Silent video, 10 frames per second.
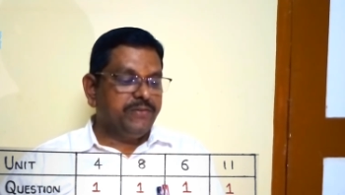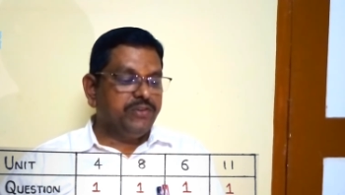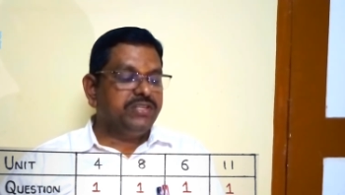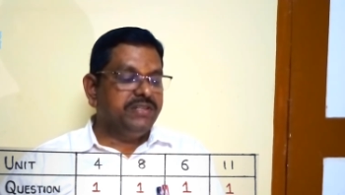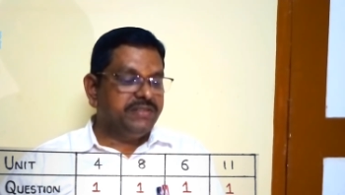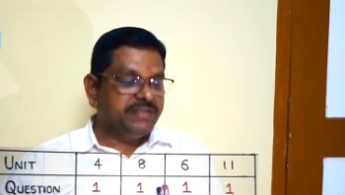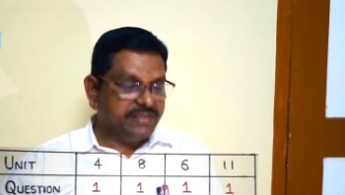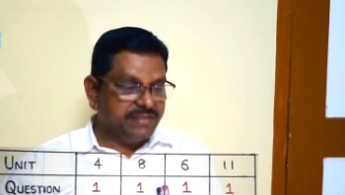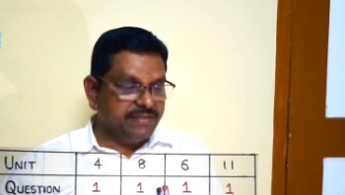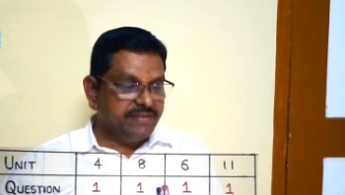Question
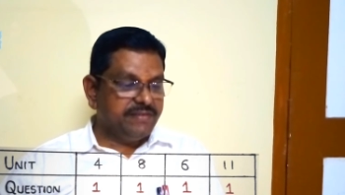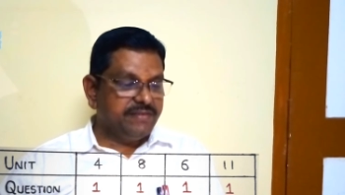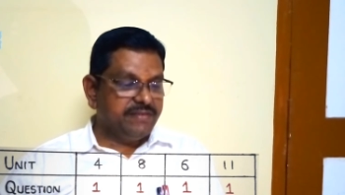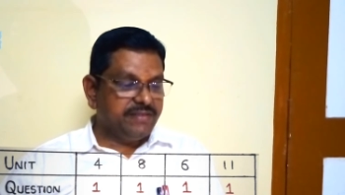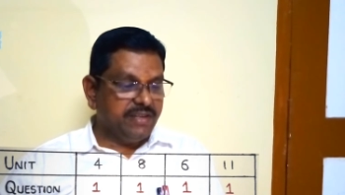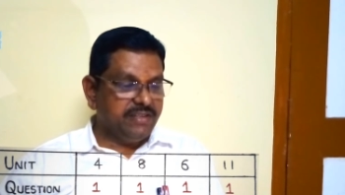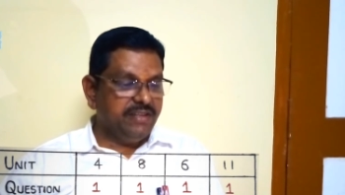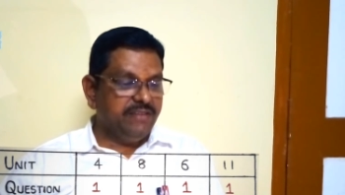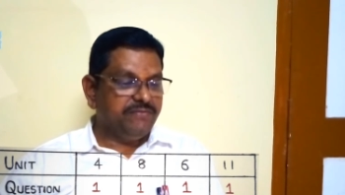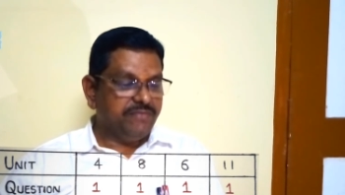
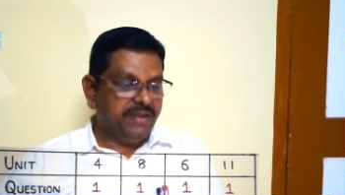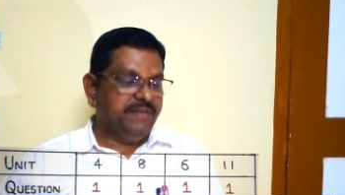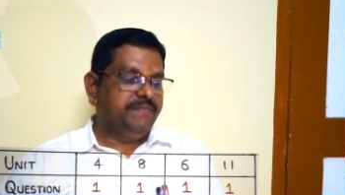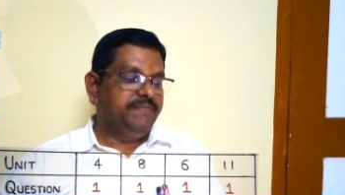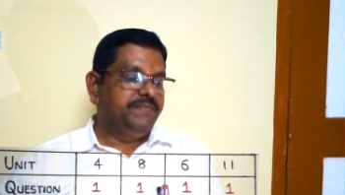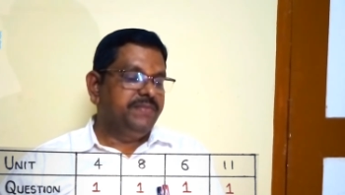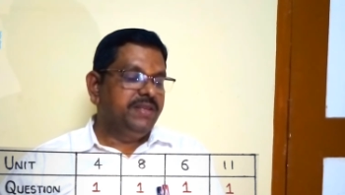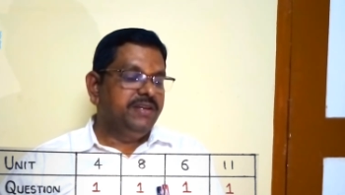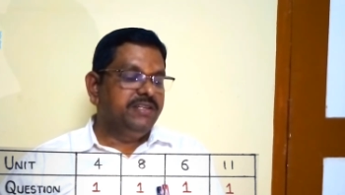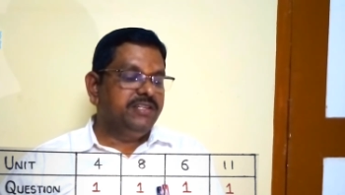35,
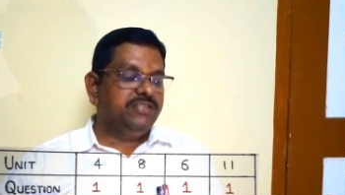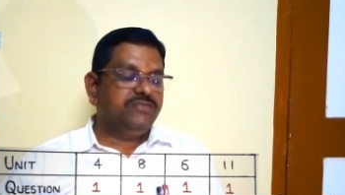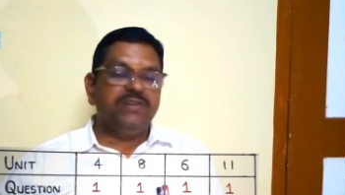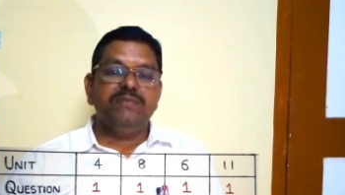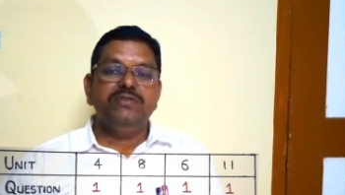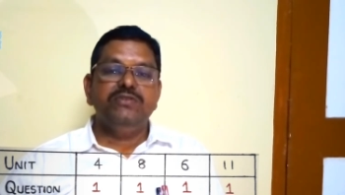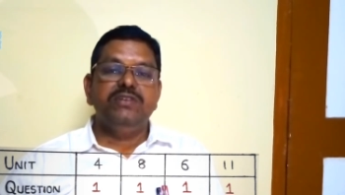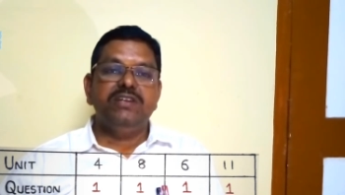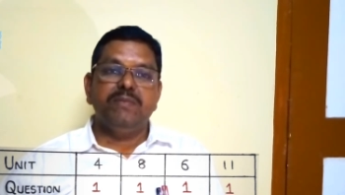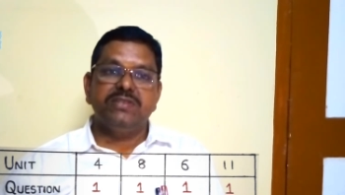it is from
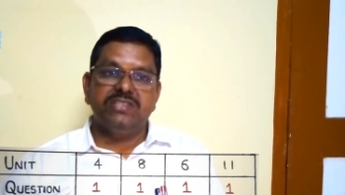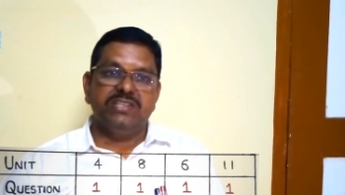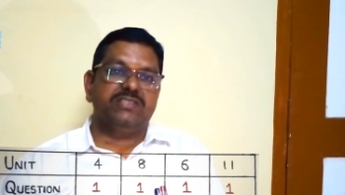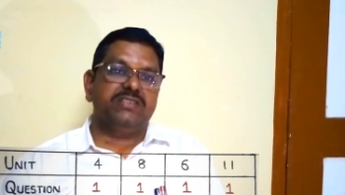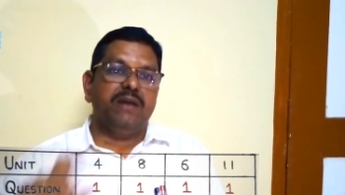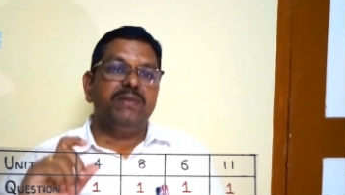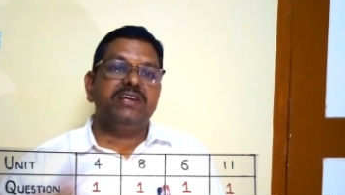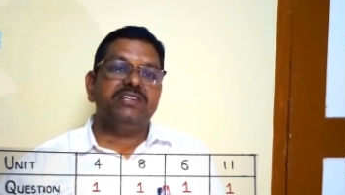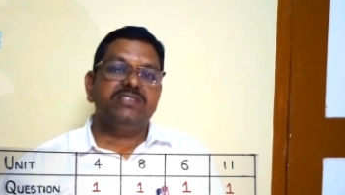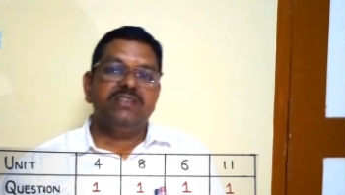unit number 6,
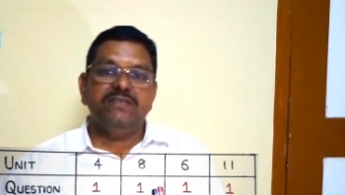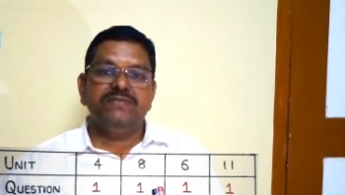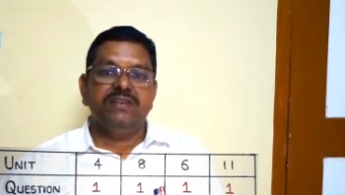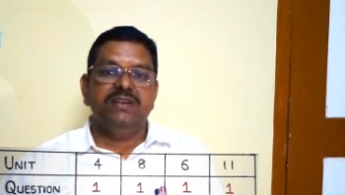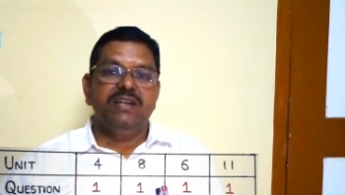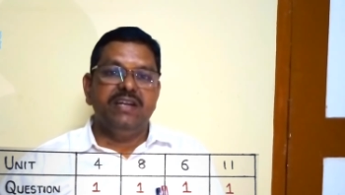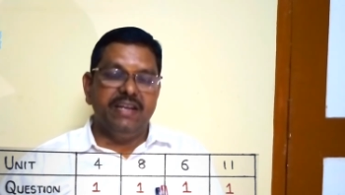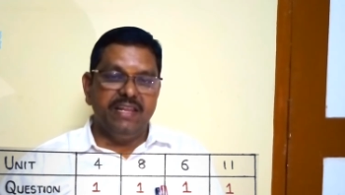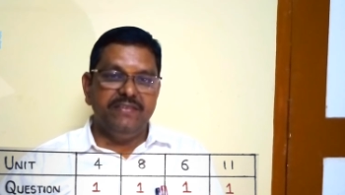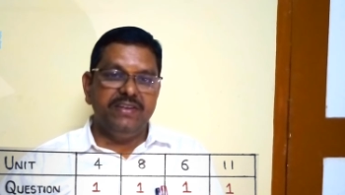application of
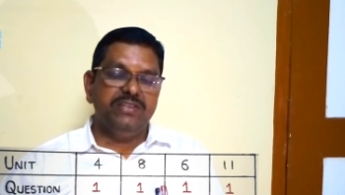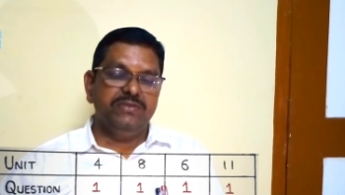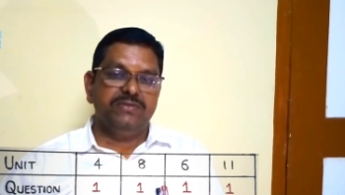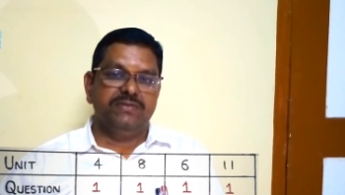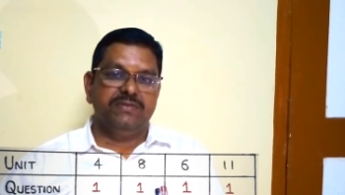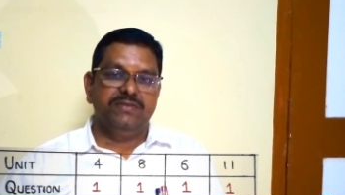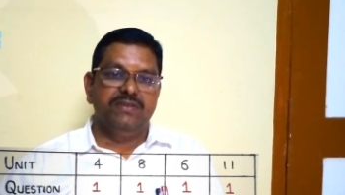derivatives.